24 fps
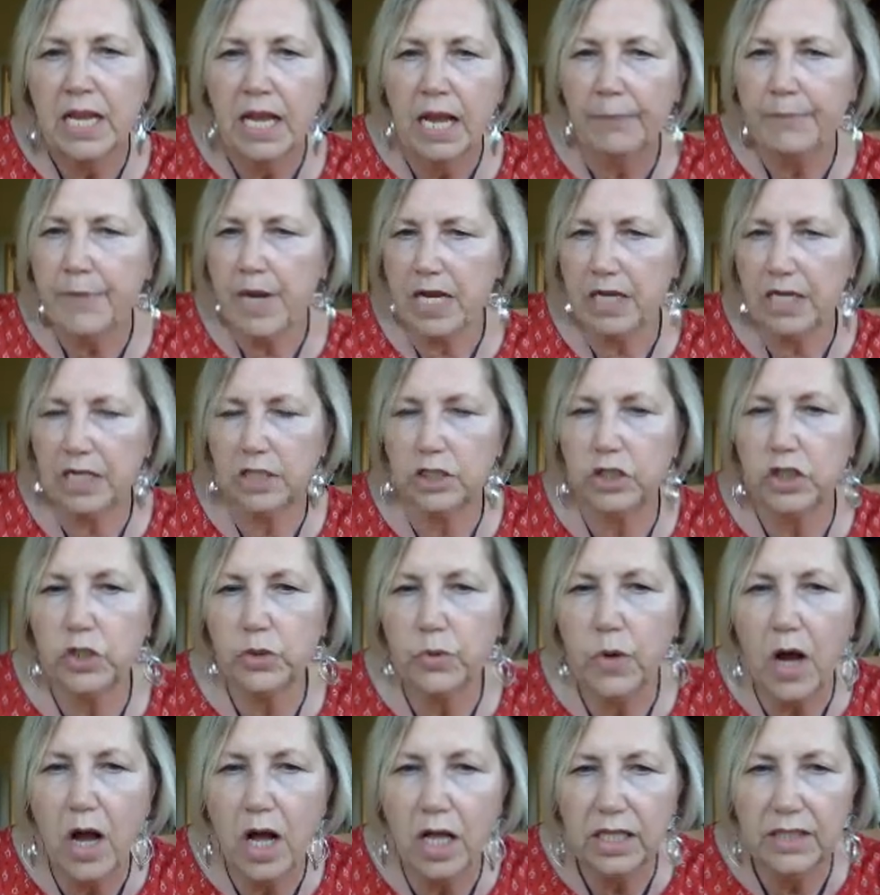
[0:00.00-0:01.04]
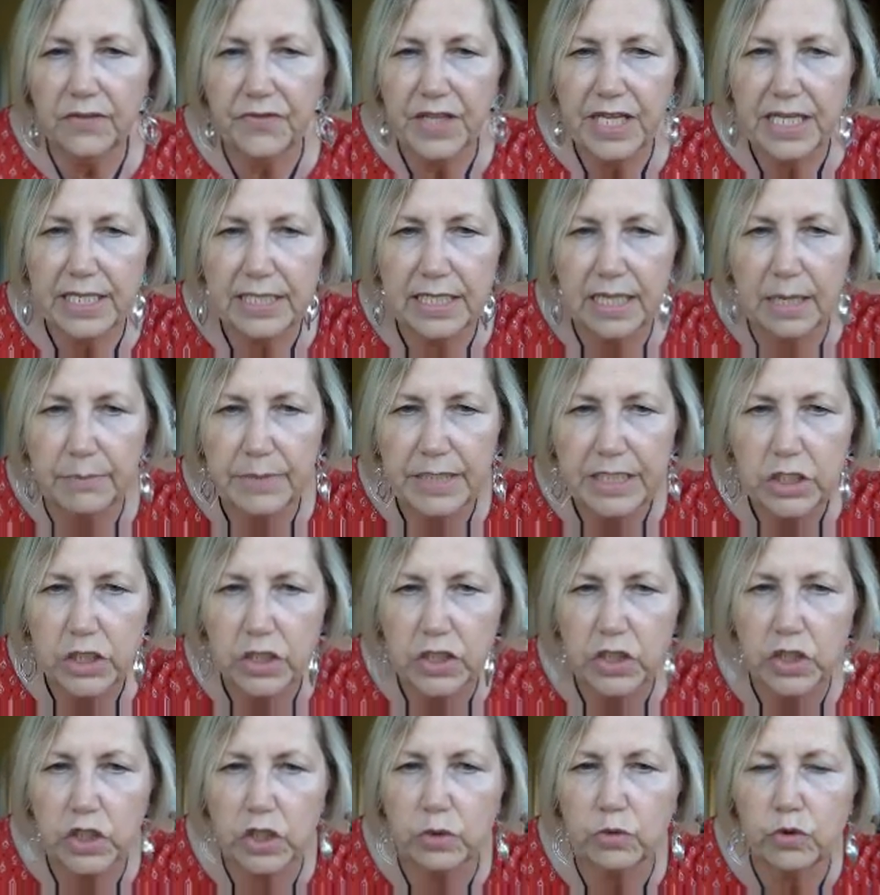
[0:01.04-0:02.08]
I'm not gonna do all of these, let me
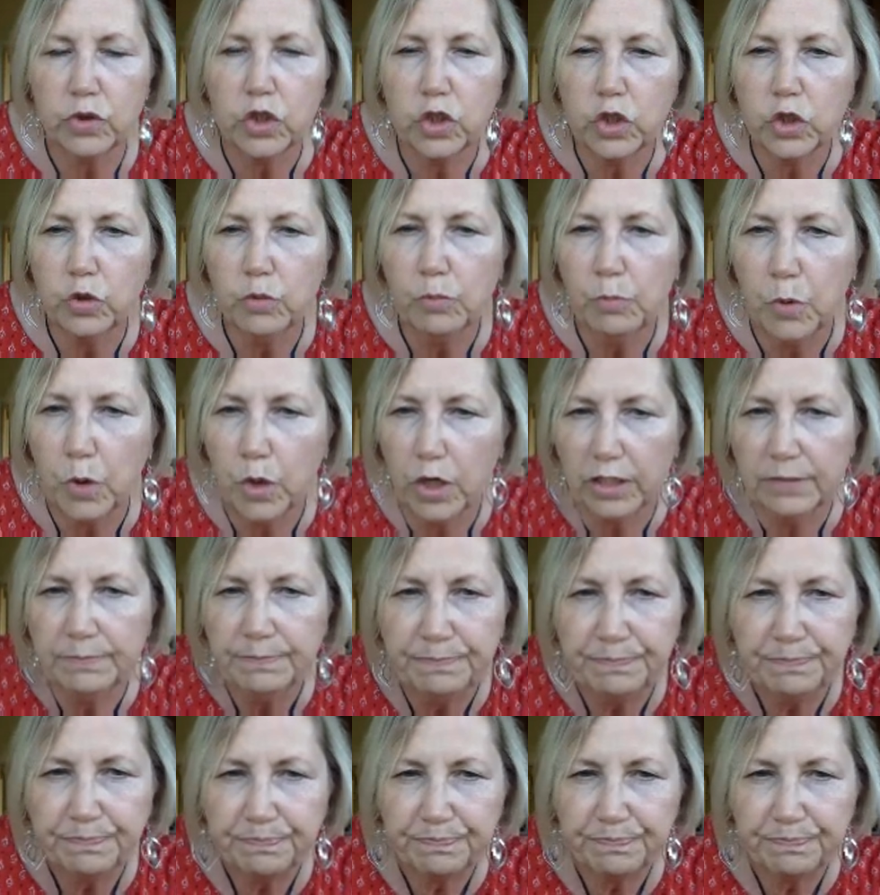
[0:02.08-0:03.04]
just do two more.